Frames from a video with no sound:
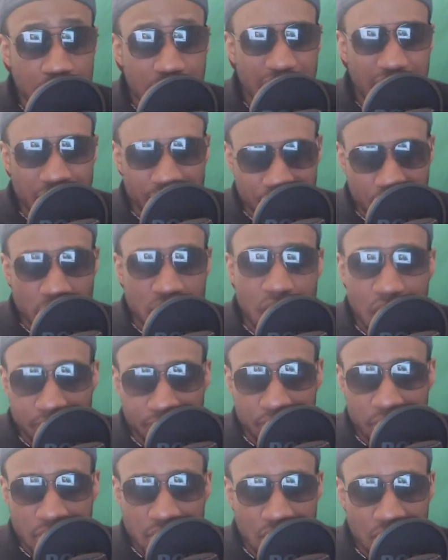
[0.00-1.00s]
and for
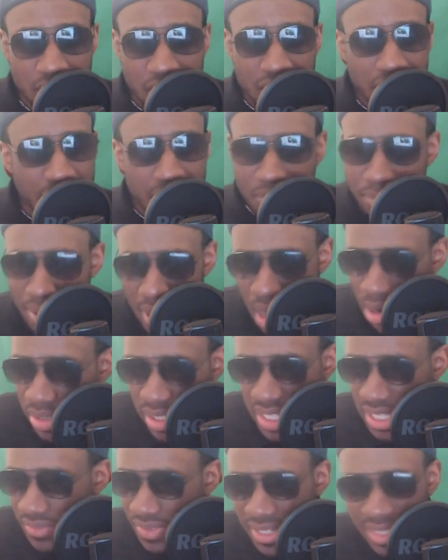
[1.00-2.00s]
graphics, but I will
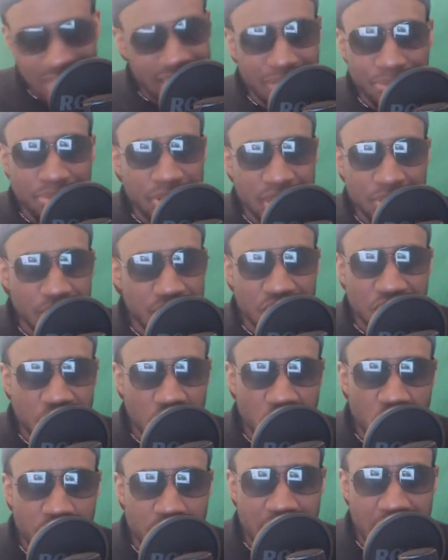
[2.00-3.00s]
give it like pretty much
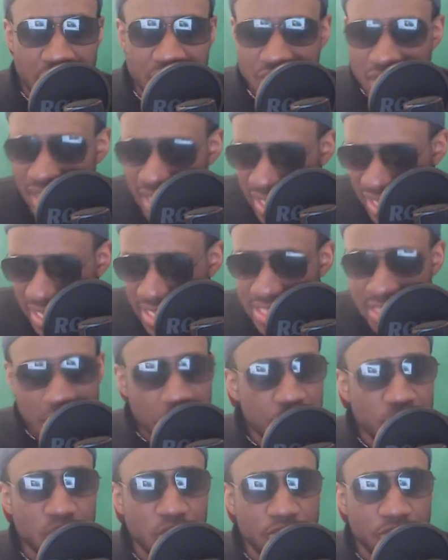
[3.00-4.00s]
zero marks in
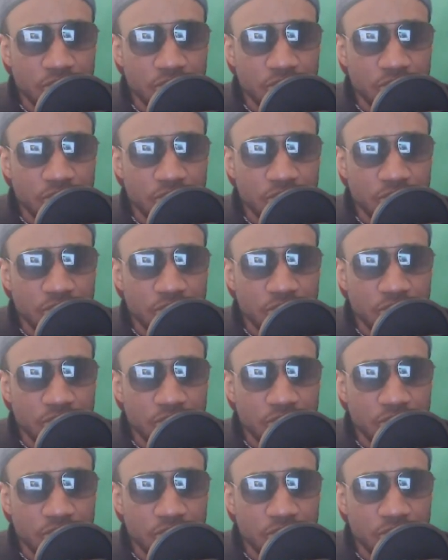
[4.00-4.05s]
terms of